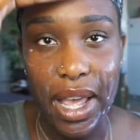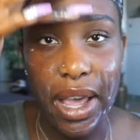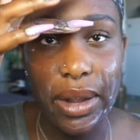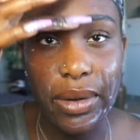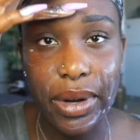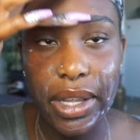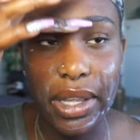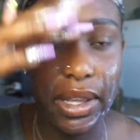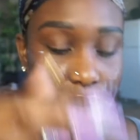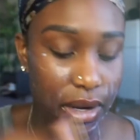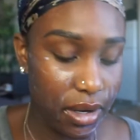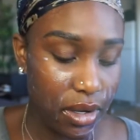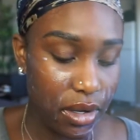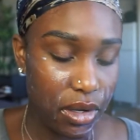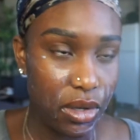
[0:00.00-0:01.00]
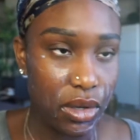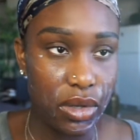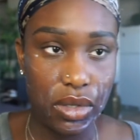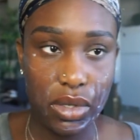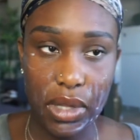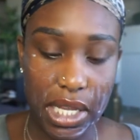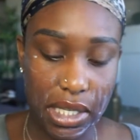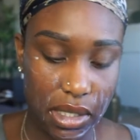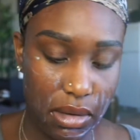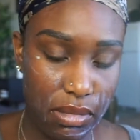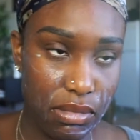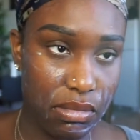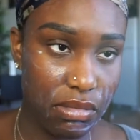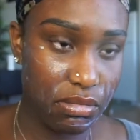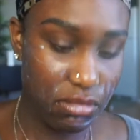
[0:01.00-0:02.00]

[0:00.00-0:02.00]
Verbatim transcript: and right here. So that's the,